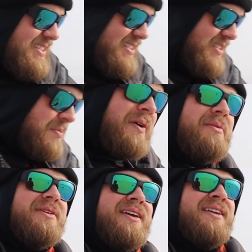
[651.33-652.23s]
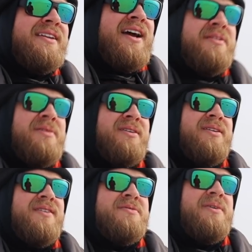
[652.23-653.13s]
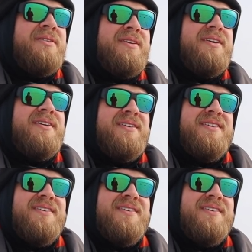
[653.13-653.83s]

There's probably like a 9-pound largemouth in here.